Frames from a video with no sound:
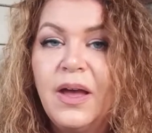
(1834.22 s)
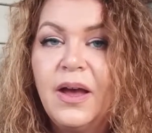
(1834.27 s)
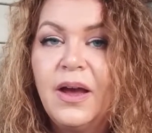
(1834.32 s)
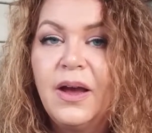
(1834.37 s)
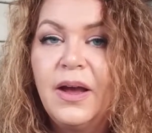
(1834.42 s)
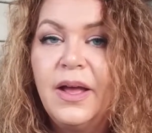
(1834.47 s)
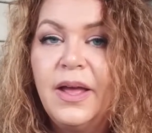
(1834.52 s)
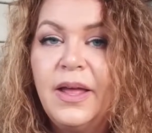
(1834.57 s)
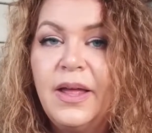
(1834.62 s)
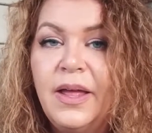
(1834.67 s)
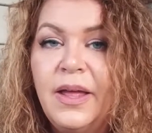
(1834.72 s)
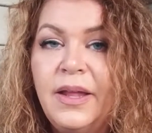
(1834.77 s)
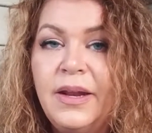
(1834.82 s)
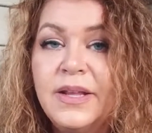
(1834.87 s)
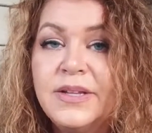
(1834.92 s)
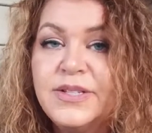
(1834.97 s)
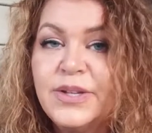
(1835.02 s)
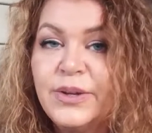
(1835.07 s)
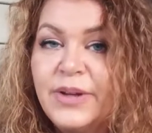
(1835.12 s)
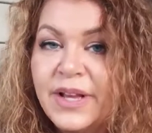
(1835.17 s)
And
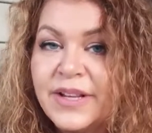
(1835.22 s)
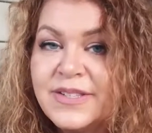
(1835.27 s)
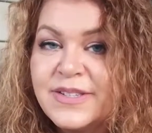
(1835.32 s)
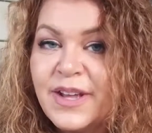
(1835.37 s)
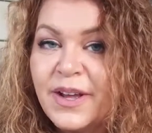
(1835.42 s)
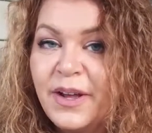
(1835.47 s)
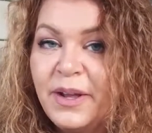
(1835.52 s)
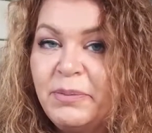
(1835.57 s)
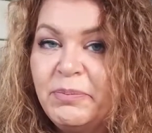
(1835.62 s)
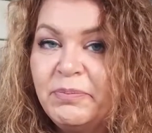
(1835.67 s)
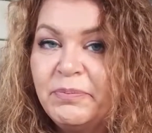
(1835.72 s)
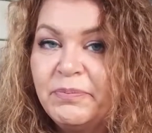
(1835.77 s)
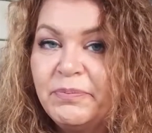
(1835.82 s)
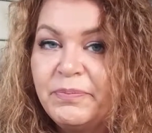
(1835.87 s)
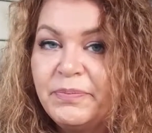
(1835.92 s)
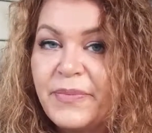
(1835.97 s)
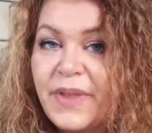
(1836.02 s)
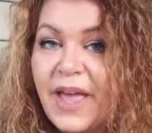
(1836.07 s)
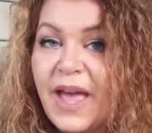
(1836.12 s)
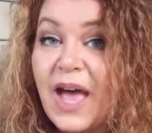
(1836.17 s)
until next time,
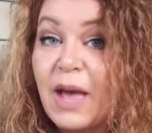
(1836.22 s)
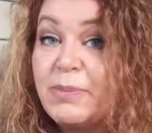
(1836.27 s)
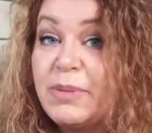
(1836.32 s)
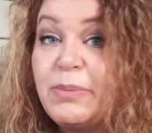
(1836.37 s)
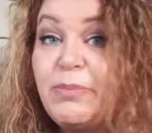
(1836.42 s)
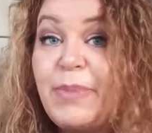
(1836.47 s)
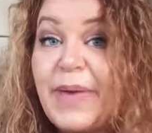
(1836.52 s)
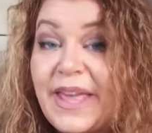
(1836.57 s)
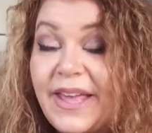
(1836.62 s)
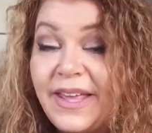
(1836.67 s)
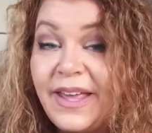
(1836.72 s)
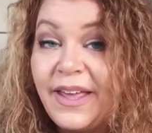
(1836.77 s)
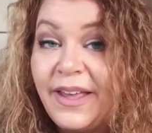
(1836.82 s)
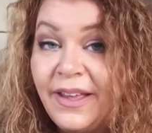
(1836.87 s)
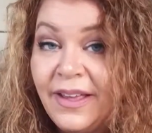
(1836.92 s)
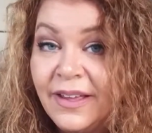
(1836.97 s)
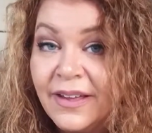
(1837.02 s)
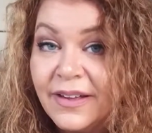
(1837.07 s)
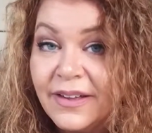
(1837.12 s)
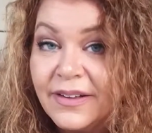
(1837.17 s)
happy baking.
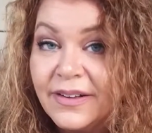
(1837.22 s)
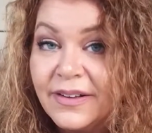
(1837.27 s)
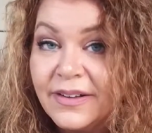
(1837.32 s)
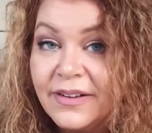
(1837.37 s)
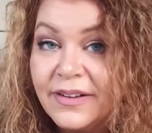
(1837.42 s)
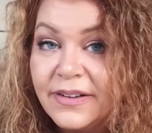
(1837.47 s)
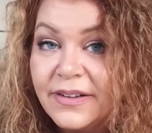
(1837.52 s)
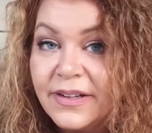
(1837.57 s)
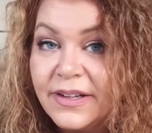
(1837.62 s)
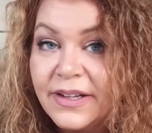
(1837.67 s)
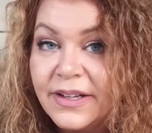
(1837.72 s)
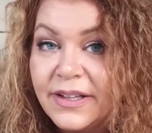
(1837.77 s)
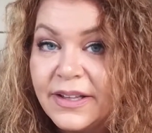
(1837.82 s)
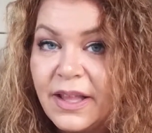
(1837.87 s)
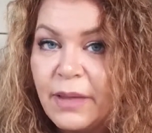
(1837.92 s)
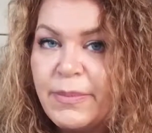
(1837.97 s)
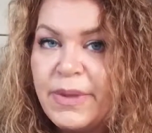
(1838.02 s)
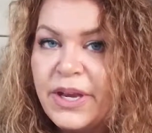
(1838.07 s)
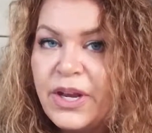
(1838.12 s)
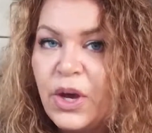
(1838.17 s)
Let
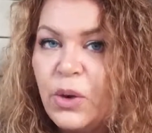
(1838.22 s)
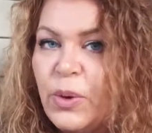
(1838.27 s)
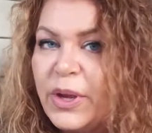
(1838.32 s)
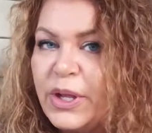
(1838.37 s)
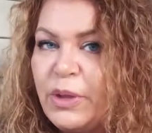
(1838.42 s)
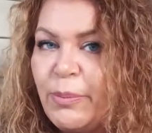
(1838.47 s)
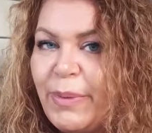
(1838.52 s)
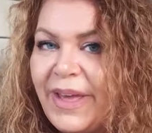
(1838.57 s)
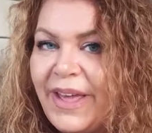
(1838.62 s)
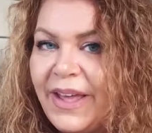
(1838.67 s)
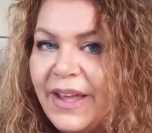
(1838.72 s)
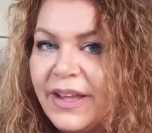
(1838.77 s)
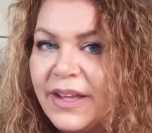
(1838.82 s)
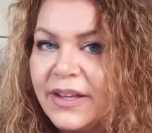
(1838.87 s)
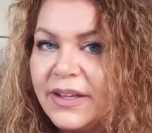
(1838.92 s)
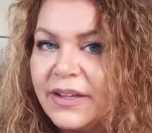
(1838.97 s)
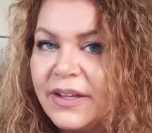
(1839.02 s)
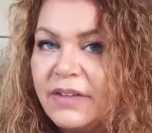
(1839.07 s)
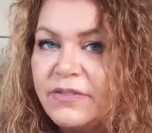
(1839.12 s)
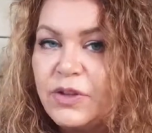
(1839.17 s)
me know what you bake.
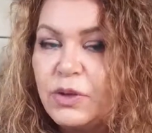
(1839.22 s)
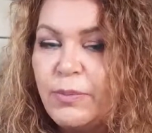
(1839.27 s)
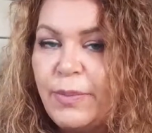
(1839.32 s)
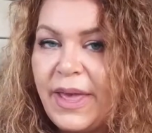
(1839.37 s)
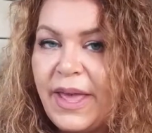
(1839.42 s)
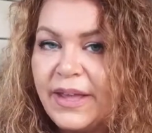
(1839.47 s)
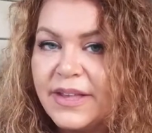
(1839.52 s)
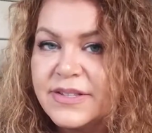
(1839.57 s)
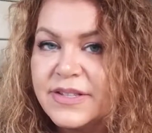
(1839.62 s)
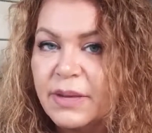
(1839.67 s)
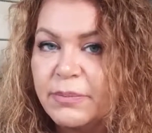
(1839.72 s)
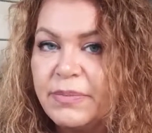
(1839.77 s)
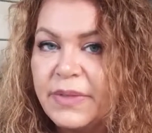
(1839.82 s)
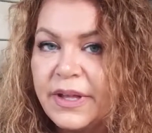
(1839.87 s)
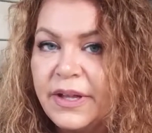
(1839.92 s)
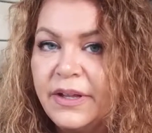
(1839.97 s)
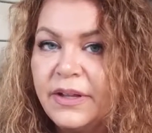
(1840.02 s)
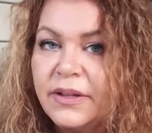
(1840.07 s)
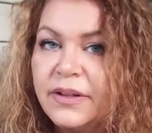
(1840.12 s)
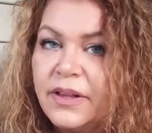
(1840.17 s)
If you bake something,
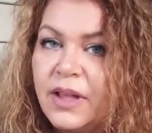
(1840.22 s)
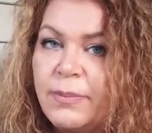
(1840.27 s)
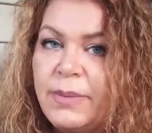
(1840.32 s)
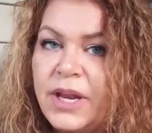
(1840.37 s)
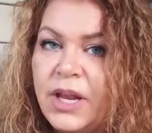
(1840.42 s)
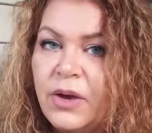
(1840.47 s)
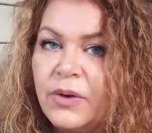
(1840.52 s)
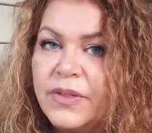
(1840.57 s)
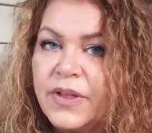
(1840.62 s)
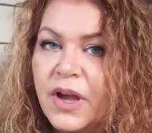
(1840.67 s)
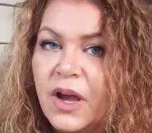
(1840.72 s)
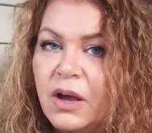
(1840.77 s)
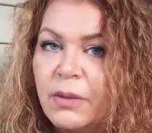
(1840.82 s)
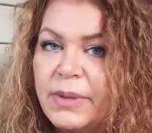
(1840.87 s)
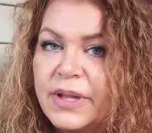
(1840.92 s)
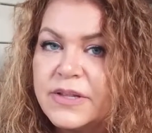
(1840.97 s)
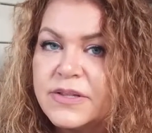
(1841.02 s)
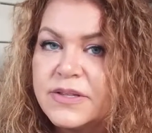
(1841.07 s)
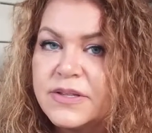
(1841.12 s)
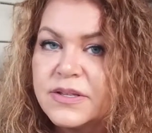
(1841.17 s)
let me know in the
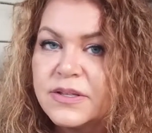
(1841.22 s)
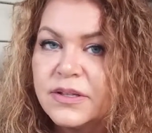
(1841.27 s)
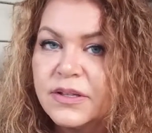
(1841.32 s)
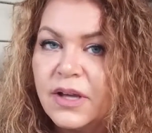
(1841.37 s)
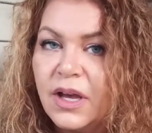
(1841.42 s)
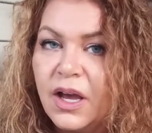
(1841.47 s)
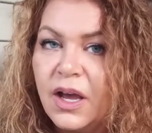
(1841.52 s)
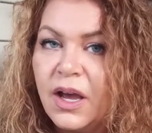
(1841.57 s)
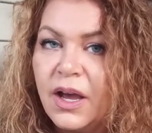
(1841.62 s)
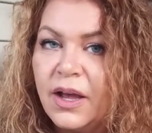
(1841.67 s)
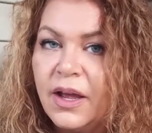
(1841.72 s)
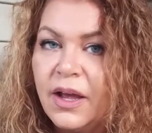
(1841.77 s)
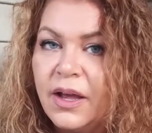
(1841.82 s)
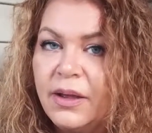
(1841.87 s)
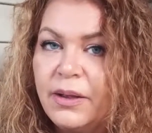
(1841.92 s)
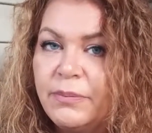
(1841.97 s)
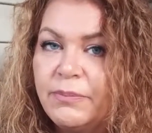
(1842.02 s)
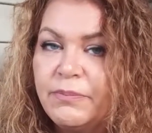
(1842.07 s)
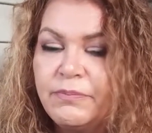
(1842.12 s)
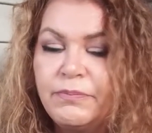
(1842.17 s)
comments. I
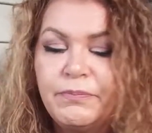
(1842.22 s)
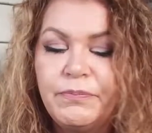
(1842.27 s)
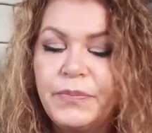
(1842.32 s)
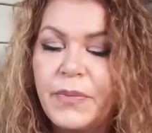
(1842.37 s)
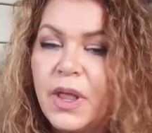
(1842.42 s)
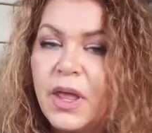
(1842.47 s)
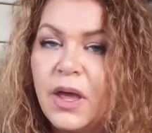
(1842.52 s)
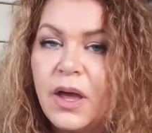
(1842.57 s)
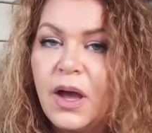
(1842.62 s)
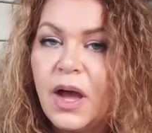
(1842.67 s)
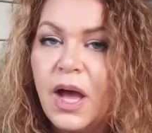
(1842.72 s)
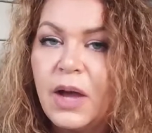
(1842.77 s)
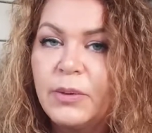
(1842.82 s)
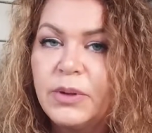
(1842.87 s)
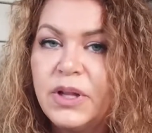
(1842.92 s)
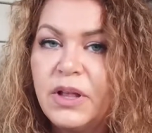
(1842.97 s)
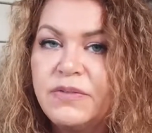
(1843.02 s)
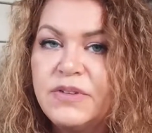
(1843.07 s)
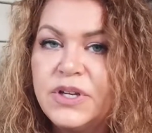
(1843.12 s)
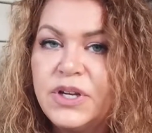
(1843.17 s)
would love
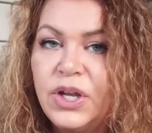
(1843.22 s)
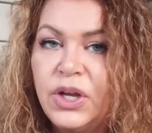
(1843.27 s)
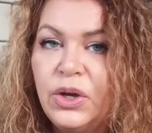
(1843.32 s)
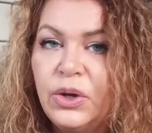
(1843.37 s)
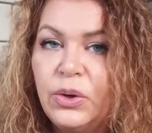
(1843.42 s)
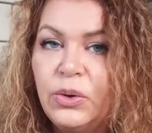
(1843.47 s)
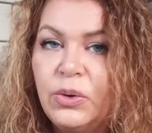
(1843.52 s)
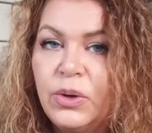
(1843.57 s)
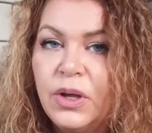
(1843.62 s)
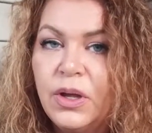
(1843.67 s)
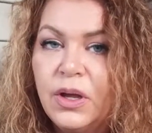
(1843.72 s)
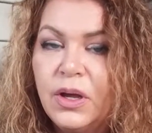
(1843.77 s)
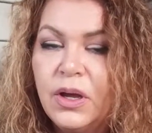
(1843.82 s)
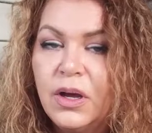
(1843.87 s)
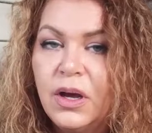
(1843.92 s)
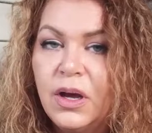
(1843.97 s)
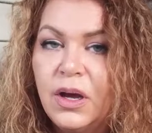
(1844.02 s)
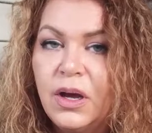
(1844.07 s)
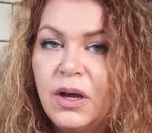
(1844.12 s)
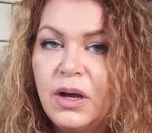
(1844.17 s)
to know
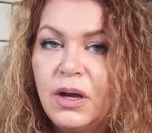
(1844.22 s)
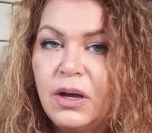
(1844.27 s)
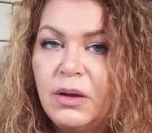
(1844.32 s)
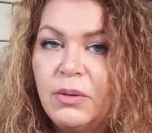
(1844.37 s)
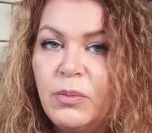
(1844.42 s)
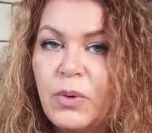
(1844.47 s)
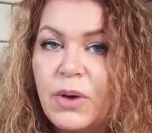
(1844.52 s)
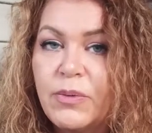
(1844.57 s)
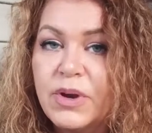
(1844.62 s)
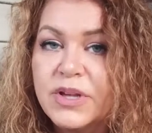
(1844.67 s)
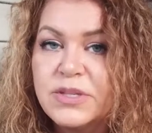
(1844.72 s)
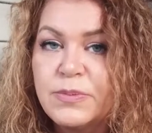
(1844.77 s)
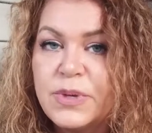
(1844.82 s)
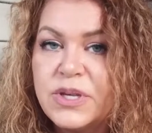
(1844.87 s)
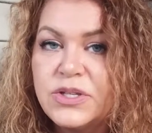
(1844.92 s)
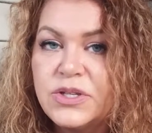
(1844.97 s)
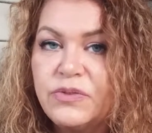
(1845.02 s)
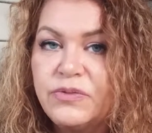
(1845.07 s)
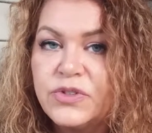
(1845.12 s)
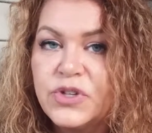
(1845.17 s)
what recipes
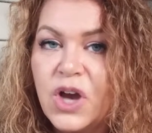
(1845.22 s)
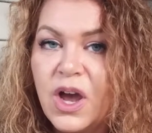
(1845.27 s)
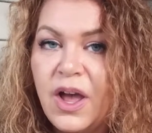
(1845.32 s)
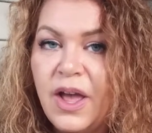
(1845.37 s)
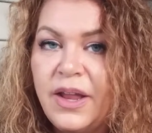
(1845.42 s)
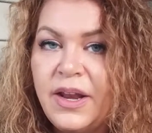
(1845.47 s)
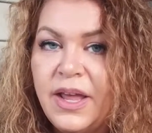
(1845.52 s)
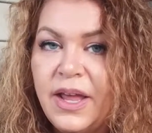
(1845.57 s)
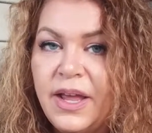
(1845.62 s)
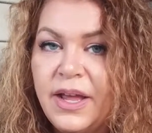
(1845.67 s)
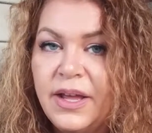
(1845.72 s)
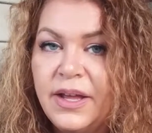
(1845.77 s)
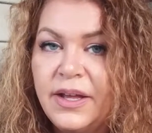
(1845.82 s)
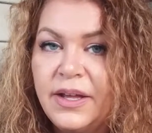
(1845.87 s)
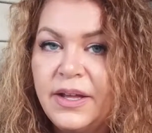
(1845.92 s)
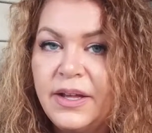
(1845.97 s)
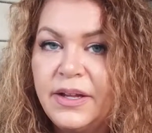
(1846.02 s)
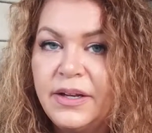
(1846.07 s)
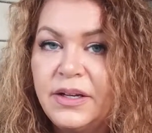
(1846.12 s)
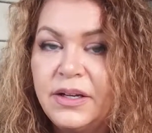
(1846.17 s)
you've tried,
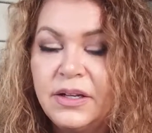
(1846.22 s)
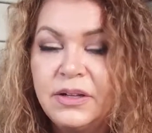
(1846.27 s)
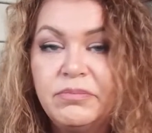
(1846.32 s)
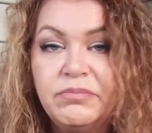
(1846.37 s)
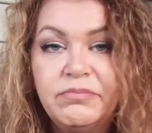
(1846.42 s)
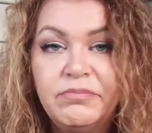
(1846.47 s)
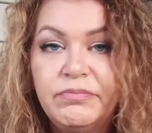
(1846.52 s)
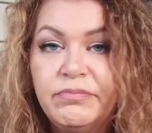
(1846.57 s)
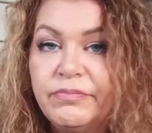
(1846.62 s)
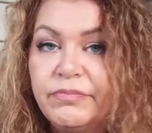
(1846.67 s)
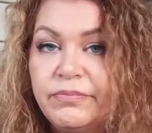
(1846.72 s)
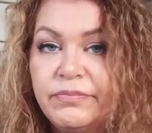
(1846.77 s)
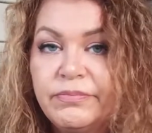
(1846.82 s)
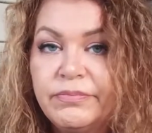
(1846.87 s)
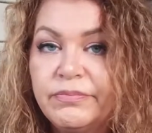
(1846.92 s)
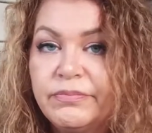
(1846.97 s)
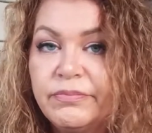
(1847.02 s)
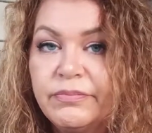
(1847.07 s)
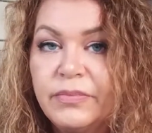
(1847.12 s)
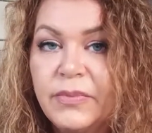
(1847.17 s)
and
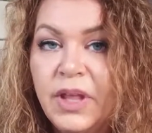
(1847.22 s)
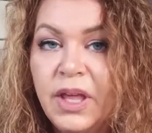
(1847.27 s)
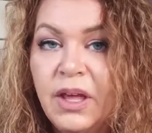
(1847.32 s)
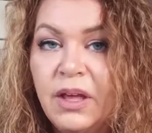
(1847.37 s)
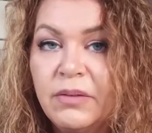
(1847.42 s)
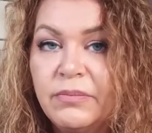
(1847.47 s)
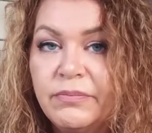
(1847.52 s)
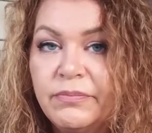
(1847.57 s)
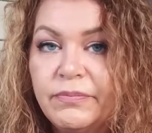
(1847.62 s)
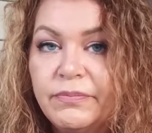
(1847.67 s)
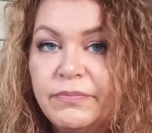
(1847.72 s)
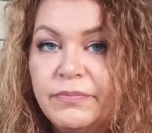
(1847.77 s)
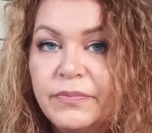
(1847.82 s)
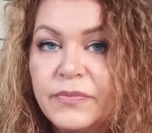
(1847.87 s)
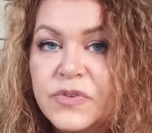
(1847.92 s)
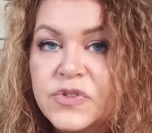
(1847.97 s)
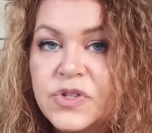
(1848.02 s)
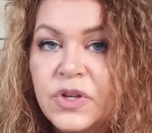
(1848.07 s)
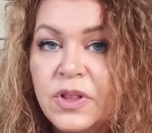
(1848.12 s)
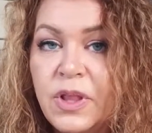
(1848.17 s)
yeah,
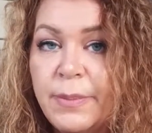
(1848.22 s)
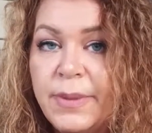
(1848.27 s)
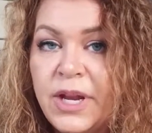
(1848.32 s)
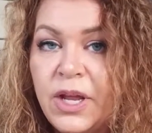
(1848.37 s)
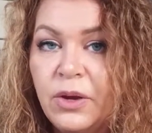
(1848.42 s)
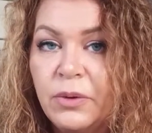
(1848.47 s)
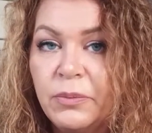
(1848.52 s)
so let me know.